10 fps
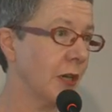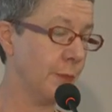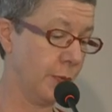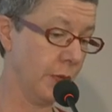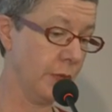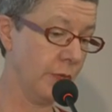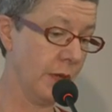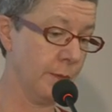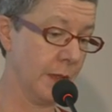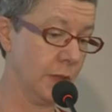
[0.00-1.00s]
a program
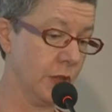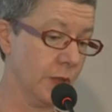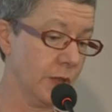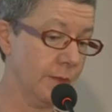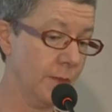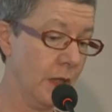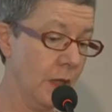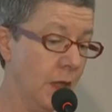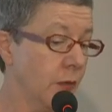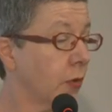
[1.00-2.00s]
budget.
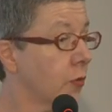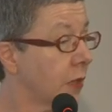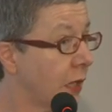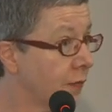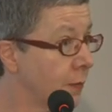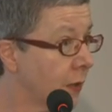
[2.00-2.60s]
So government